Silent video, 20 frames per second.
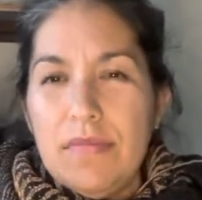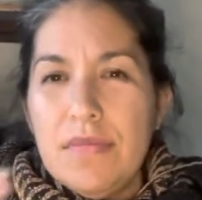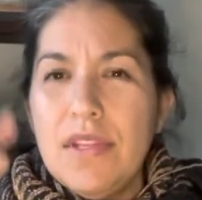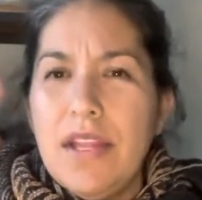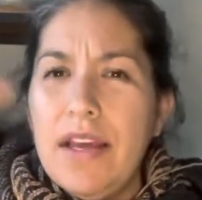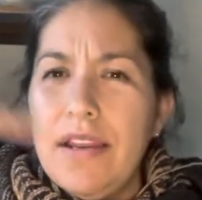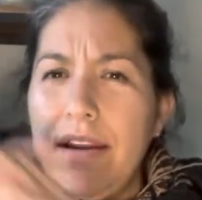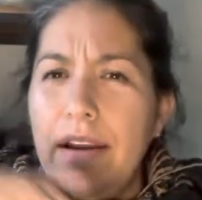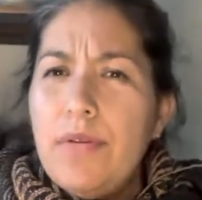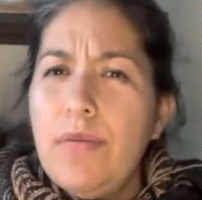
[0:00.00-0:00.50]

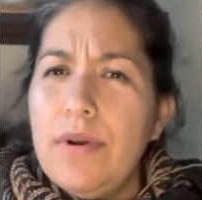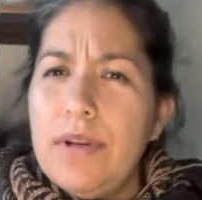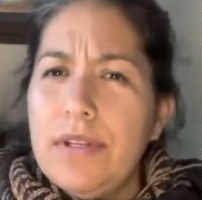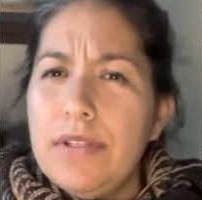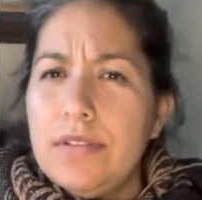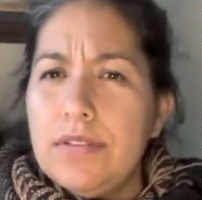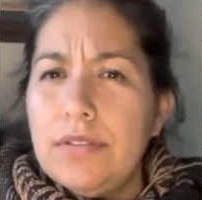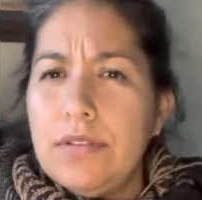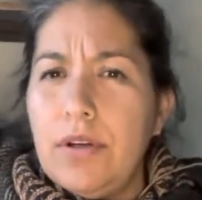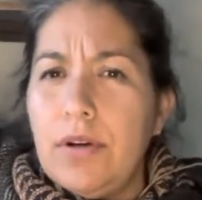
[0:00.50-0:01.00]
And I don't want
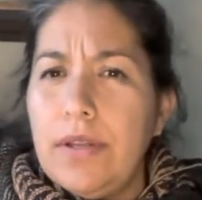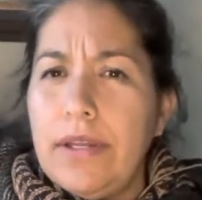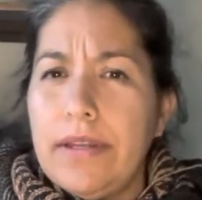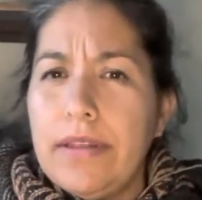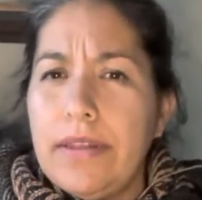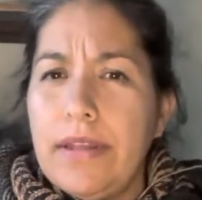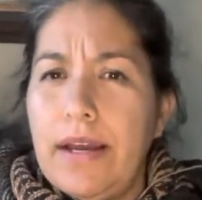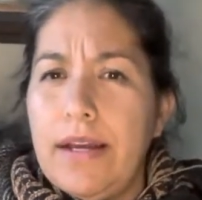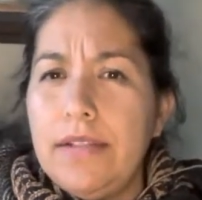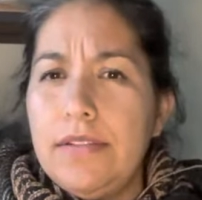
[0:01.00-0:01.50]
it to go like
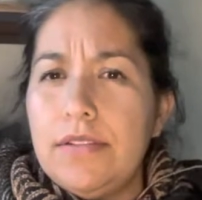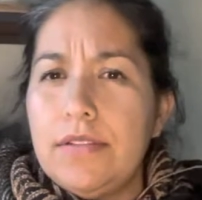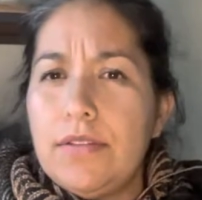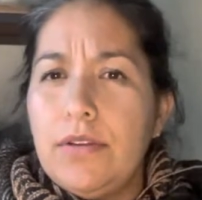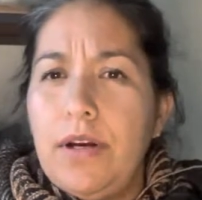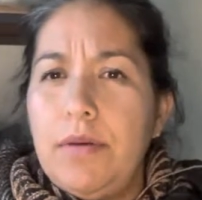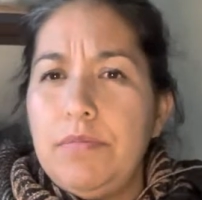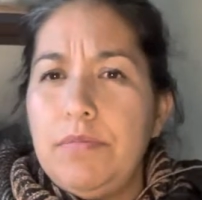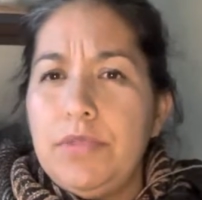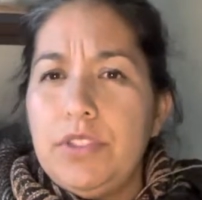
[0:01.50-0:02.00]
that. So
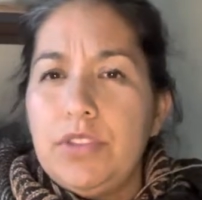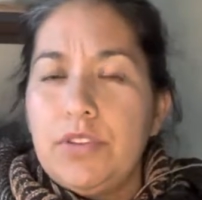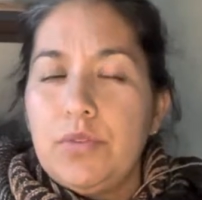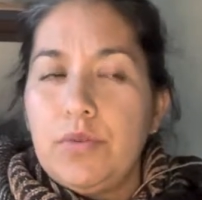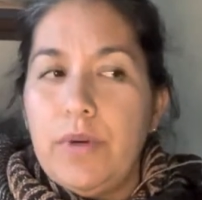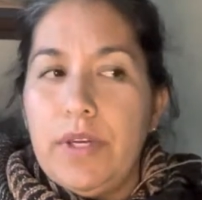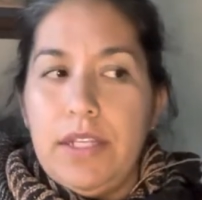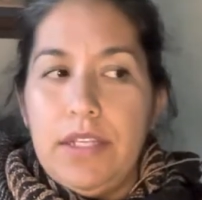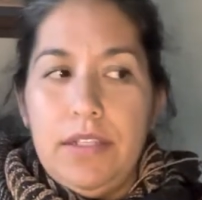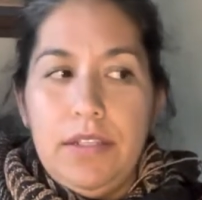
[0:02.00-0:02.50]
I'm just
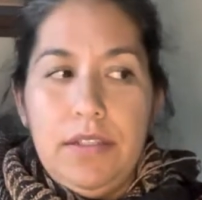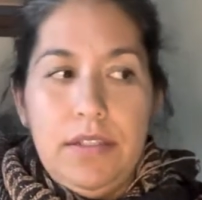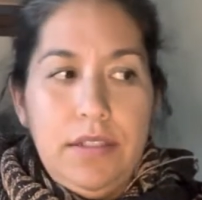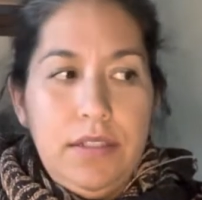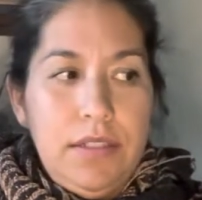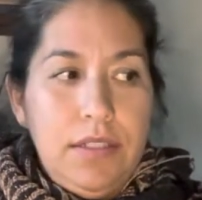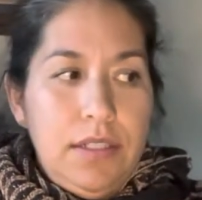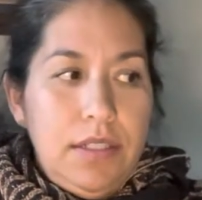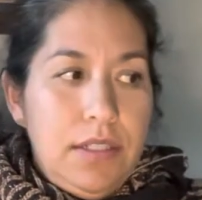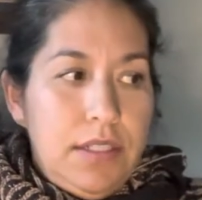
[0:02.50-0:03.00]
waiting
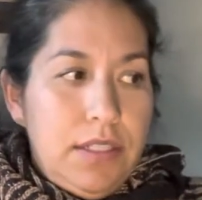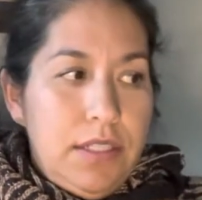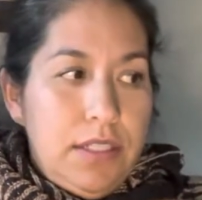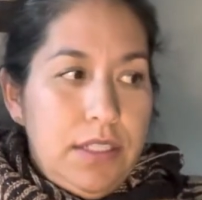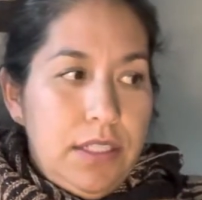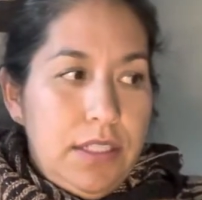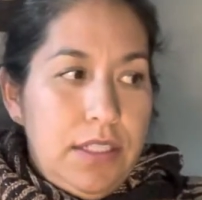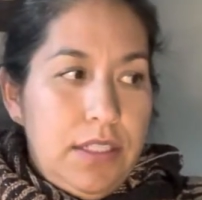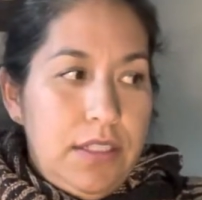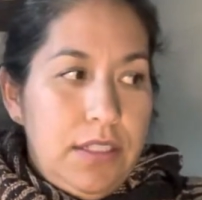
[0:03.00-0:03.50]

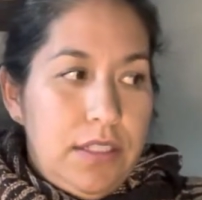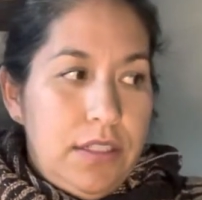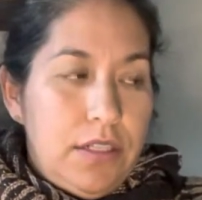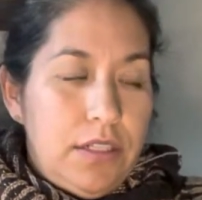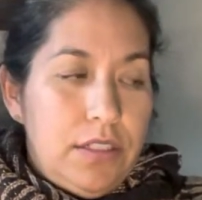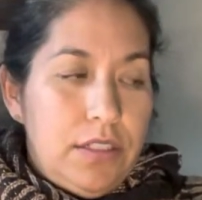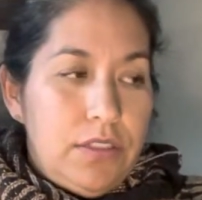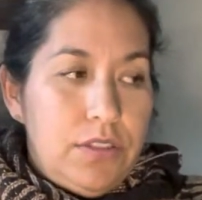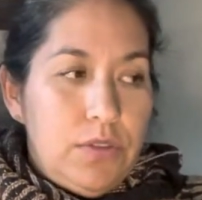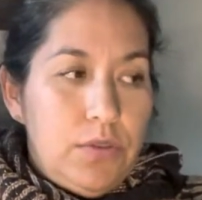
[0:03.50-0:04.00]

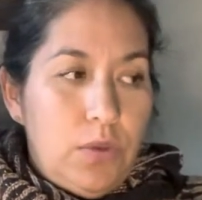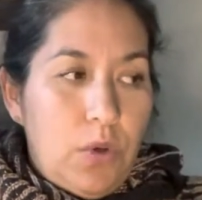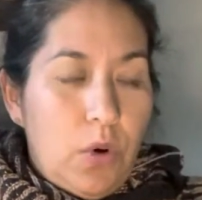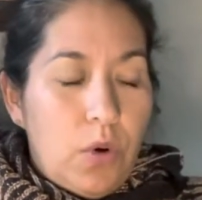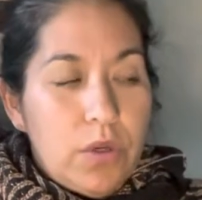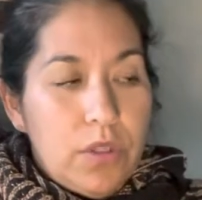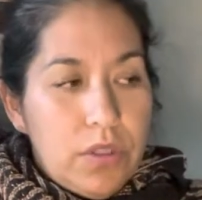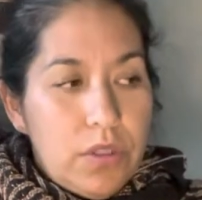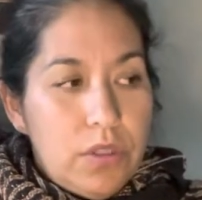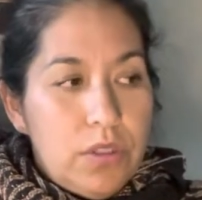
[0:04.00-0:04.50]
either to
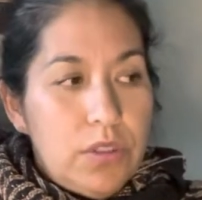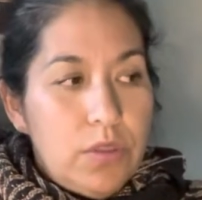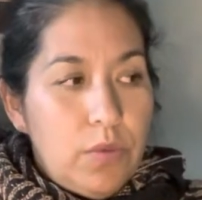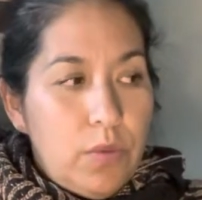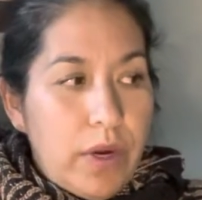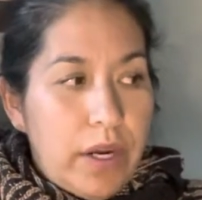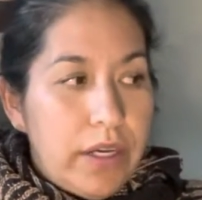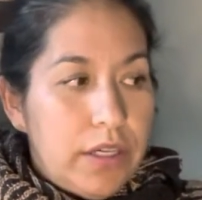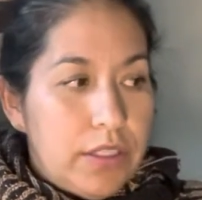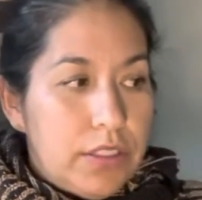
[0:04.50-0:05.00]
order the
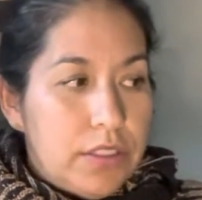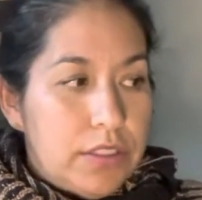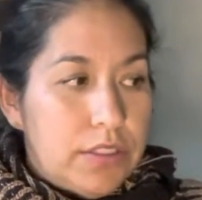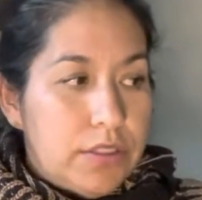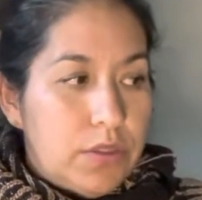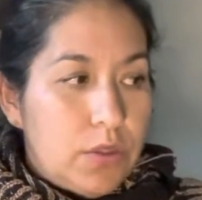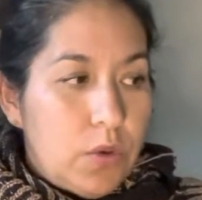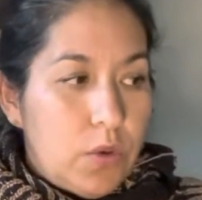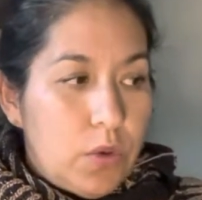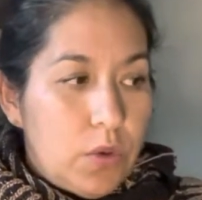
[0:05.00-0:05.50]
wires
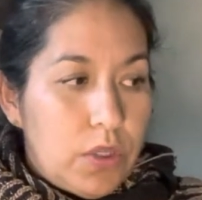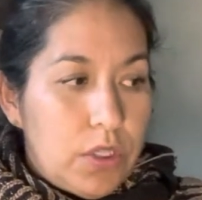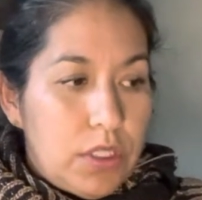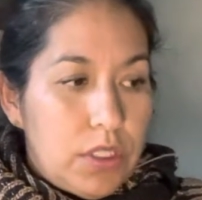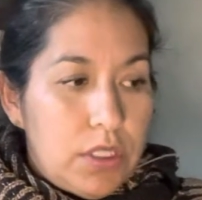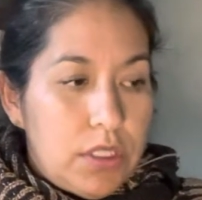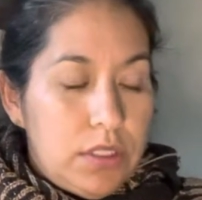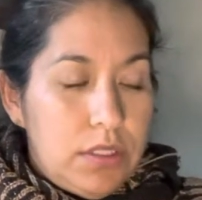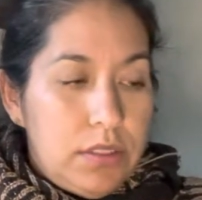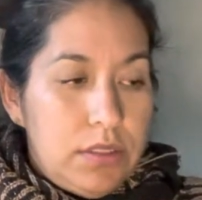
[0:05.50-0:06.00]

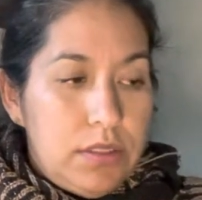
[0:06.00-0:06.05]
or